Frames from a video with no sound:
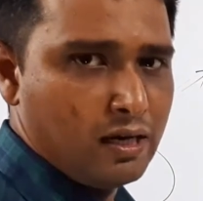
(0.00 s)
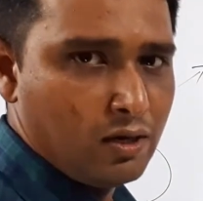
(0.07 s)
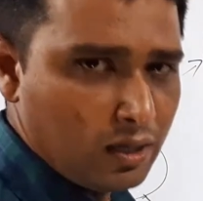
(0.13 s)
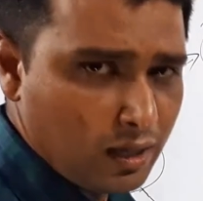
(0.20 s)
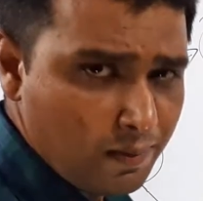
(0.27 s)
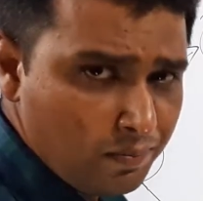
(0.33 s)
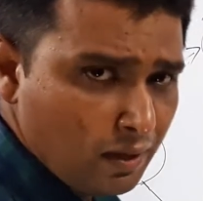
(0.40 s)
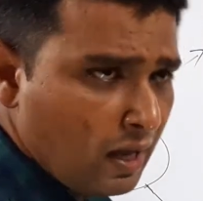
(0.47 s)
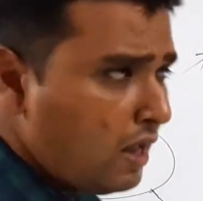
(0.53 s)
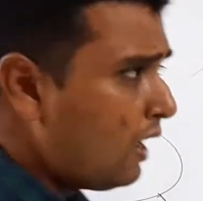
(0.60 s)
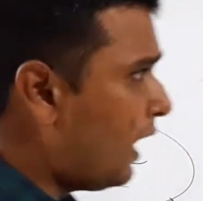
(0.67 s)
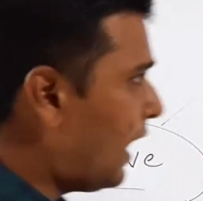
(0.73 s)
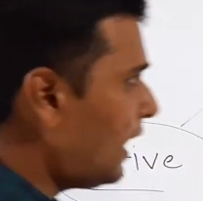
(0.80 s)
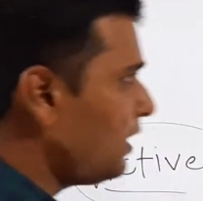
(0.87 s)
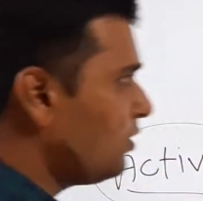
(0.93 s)
Okay,
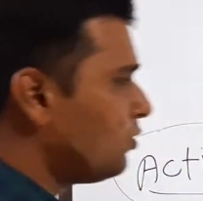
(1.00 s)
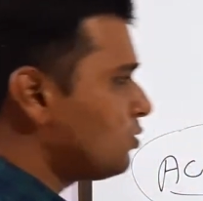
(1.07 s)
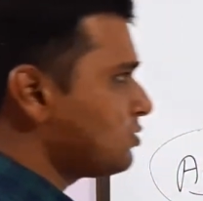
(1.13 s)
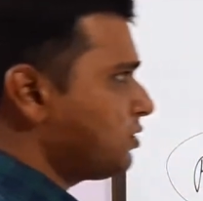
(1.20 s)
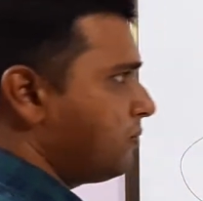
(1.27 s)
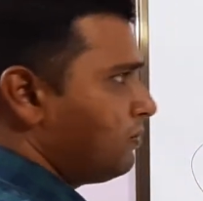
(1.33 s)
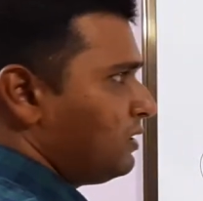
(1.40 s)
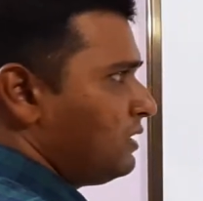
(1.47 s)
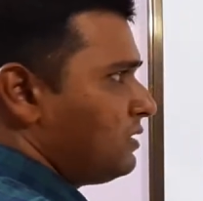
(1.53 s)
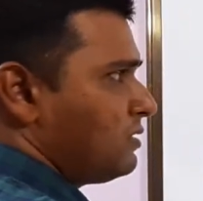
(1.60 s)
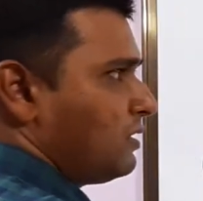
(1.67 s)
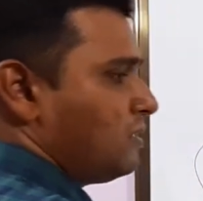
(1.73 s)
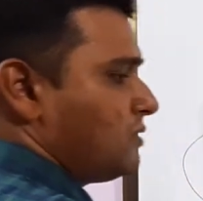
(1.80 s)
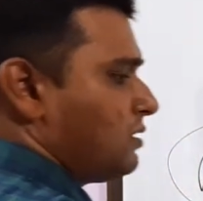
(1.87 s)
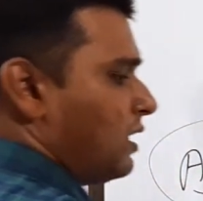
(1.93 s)
and due to some
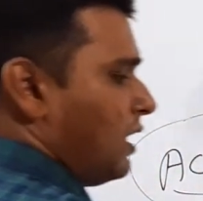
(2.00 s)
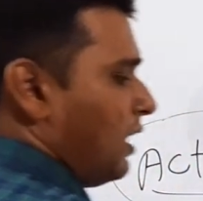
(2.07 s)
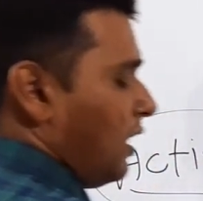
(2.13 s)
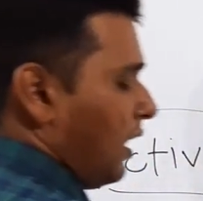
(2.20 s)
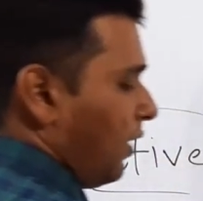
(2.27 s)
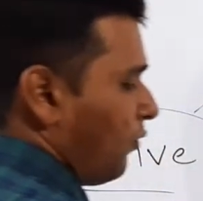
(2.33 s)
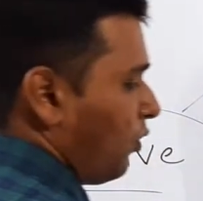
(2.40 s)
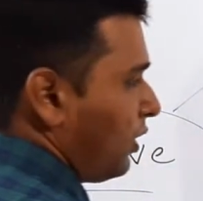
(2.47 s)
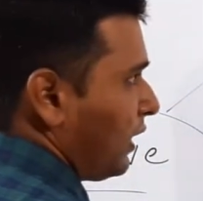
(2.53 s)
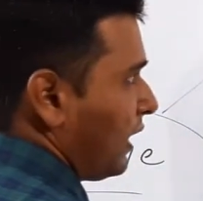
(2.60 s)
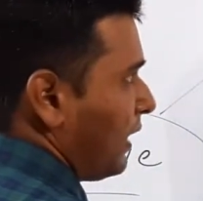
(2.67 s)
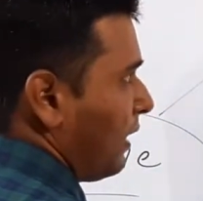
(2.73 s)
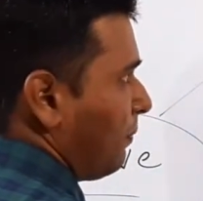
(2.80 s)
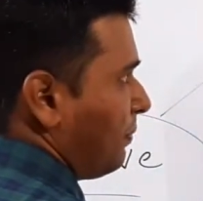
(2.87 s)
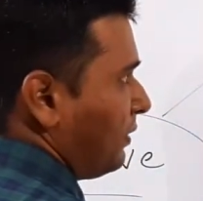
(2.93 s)
reasons, what can
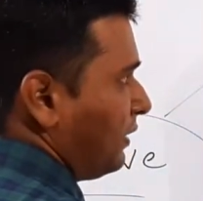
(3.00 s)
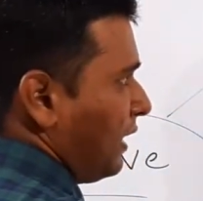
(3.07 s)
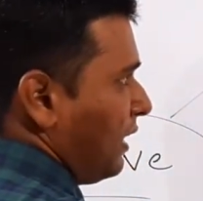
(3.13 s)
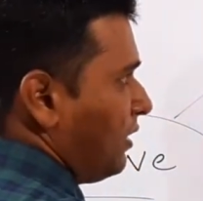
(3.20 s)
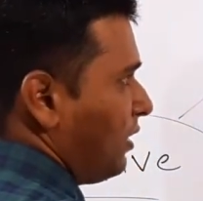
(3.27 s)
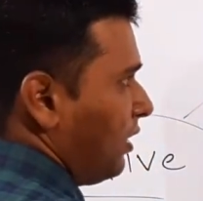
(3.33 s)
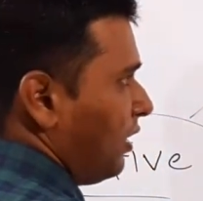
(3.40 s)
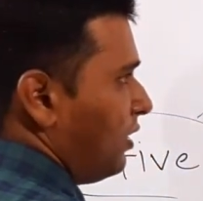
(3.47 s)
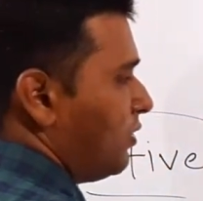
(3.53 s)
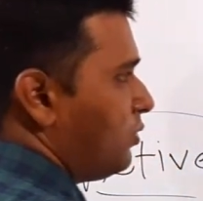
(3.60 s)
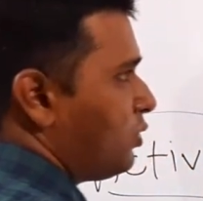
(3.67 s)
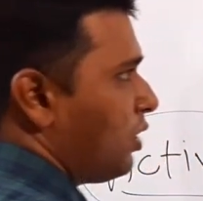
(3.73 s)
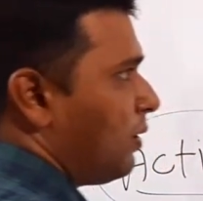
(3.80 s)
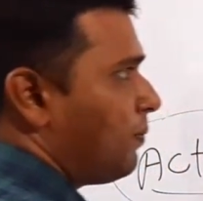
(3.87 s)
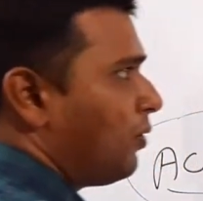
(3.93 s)
happen that due
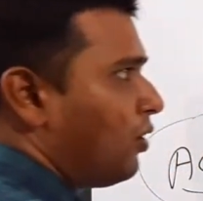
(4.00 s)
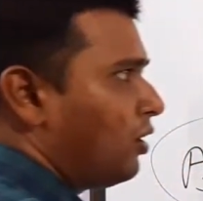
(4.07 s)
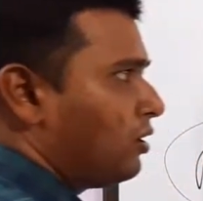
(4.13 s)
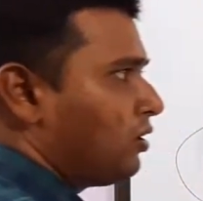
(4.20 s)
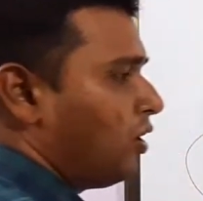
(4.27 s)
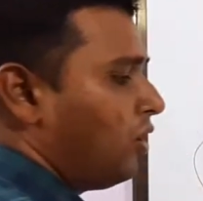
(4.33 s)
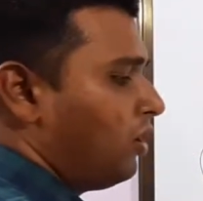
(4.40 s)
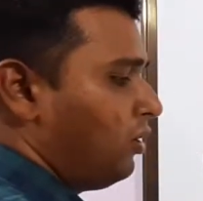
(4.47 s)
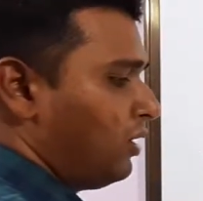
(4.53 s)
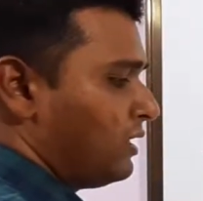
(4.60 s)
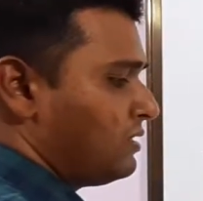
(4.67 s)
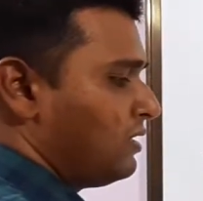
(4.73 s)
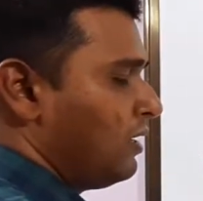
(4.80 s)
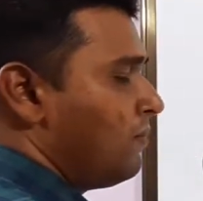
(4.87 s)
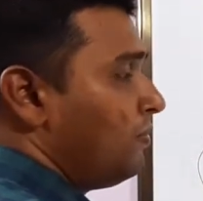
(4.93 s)
to abort, or you can
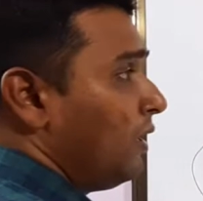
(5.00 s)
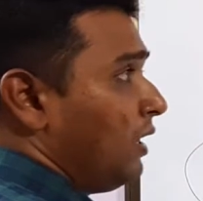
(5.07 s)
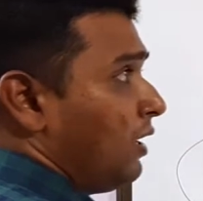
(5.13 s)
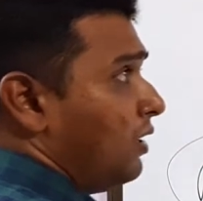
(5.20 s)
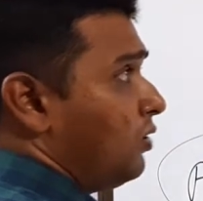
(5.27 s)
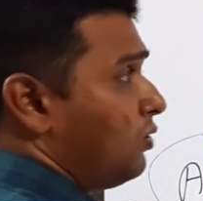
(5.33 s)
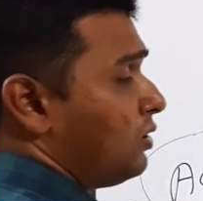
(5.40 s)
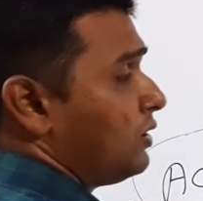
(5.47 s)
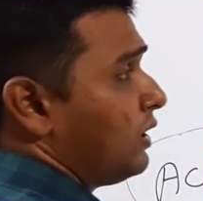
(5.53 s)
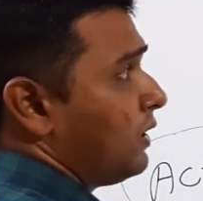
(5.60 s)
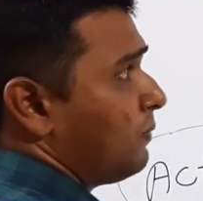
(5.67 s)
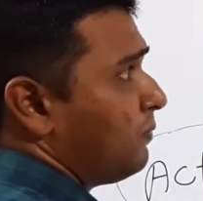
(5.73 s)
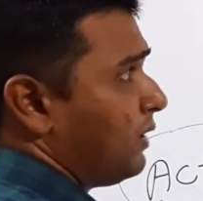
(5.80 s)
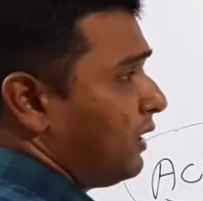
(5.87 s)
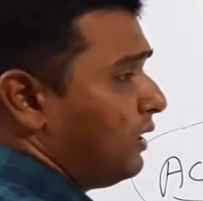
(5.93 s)
say due to
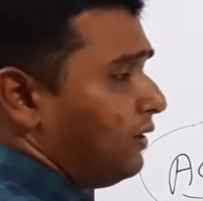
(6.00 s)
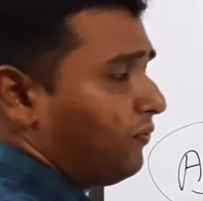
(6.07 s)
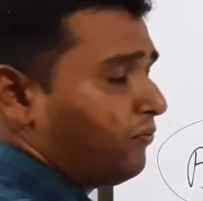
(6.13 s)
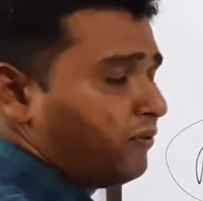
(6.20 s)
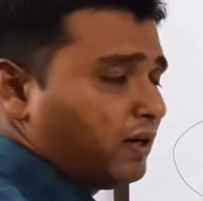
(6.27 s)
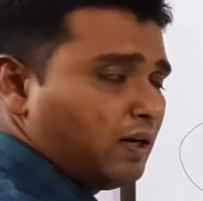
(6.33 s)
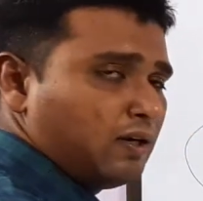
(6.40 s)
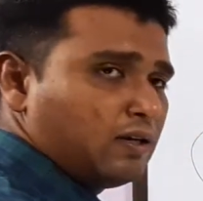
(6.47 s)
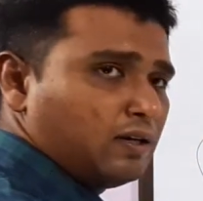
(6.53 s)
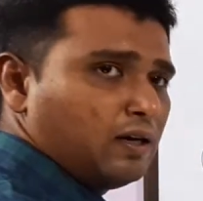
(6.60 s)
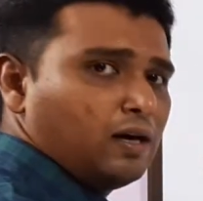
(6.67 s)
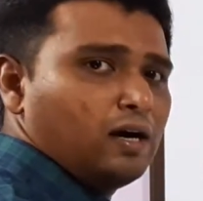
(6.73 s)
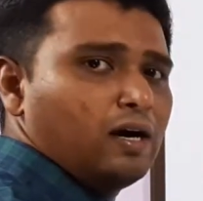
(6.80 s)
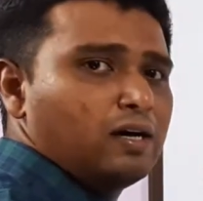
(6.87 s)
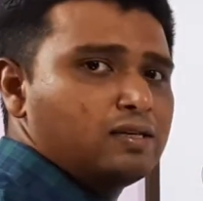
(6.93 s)
the different
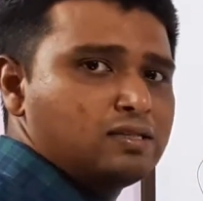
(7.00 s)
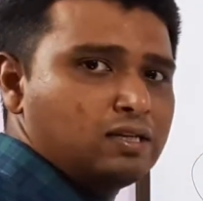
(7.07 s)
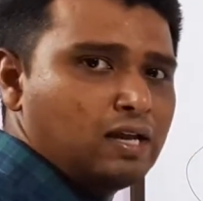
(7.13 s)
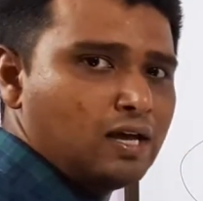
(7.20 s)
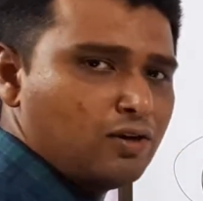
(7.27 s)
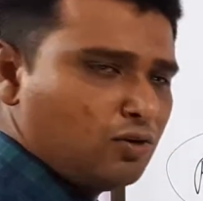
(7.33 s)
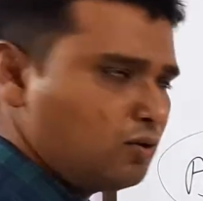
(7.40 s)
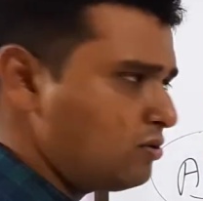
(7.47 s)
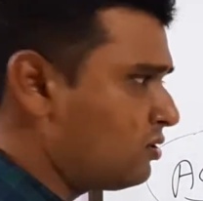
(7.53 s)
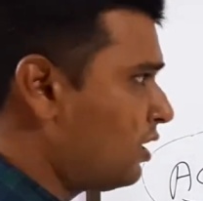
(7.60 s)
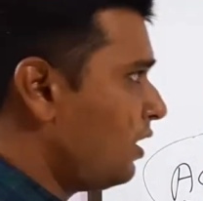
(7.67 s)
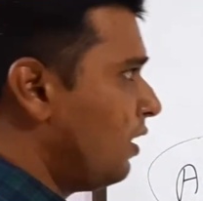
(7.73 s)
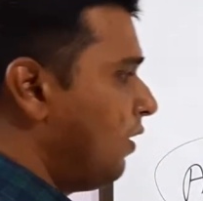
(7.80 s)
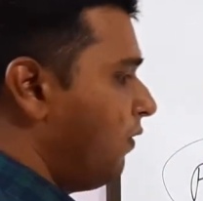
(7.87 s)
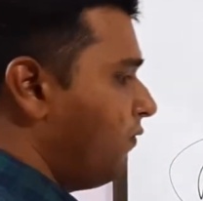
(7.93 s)
scenarios,
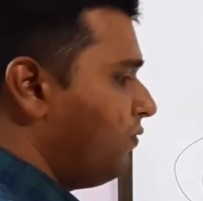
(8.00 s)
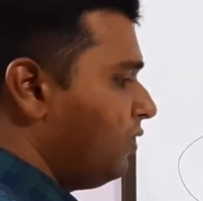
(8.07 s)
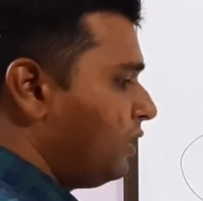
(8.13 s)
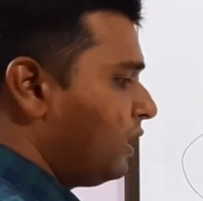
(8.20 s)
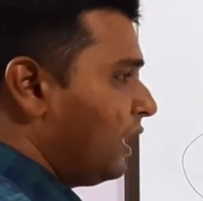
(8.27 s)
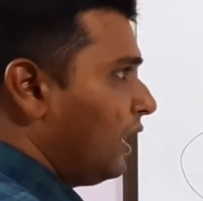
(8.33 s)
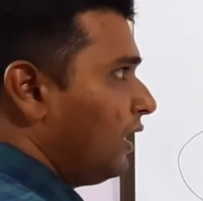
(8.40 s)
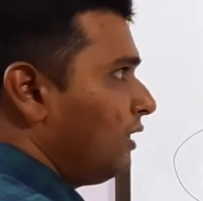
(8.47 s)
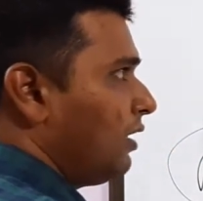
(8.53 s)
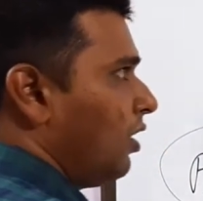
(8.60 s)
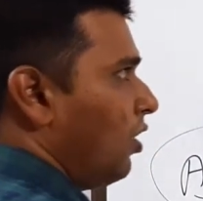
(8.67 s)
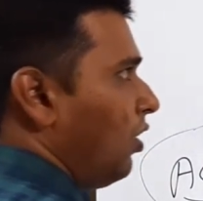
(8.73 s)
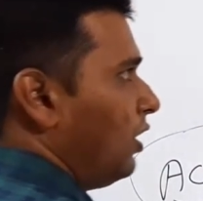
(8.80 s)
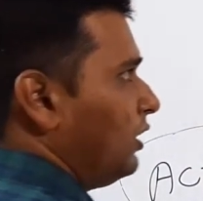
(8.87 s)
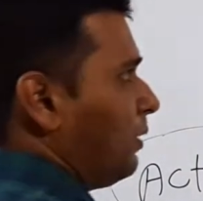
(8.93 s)
we can
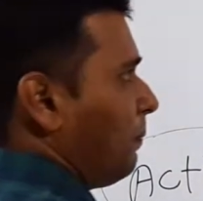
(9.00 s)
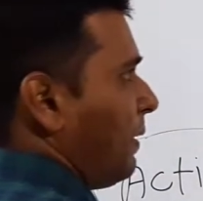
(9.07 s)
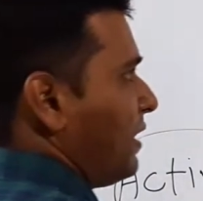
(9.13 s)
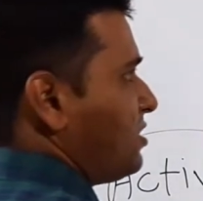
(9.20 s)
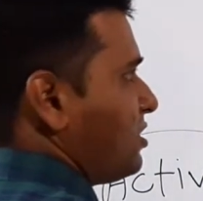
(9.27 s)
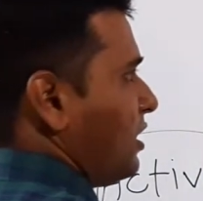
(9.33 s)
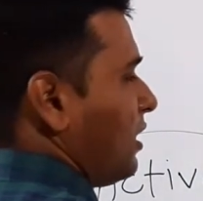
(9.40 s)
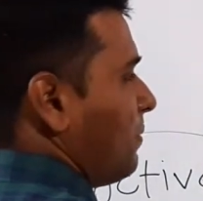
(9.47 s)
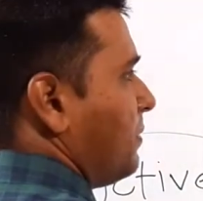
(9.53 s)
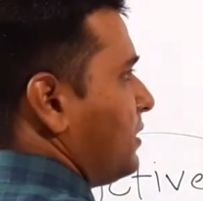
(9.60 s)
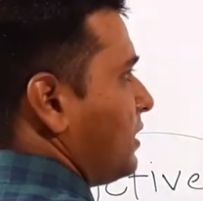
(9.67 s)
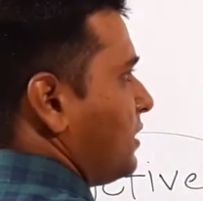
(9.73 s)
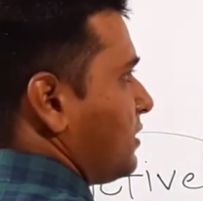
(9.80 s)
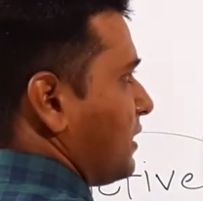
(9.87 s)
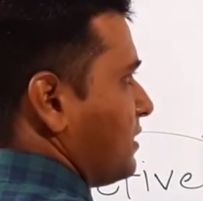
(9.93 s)
all the partially
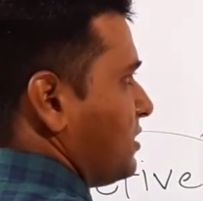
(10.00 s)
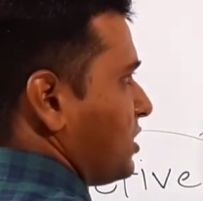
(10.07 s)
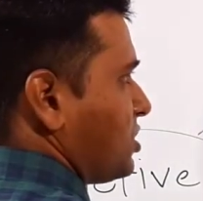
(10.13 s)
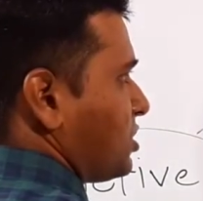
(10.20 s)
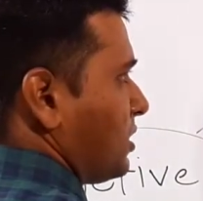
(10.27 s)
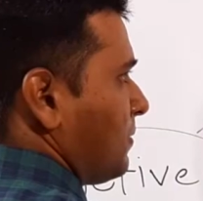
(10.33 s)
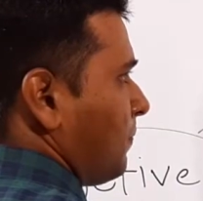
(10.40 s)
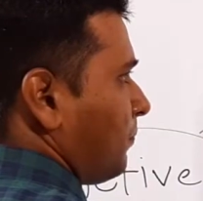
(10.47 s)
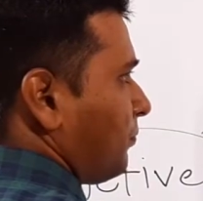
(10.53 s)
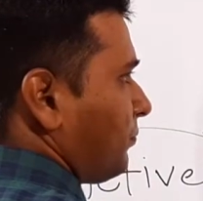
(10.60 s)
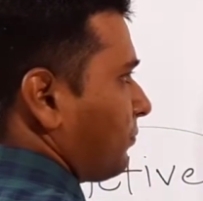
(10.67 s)
committed transaction,